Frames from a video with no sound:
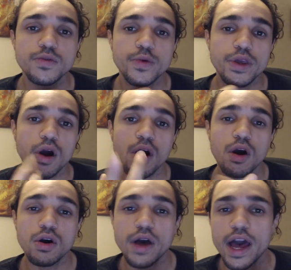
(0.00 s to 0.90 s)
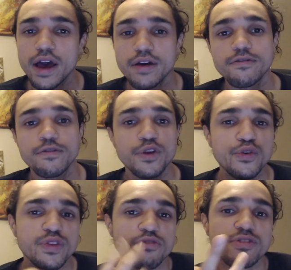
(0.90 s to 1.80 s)
We all have,
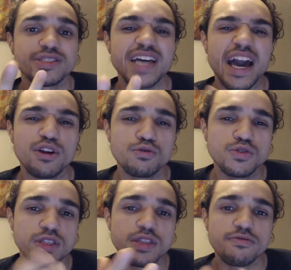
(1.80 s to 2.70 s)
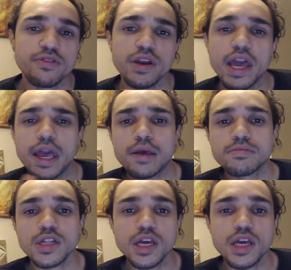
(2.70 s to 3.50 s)
different titles and different names,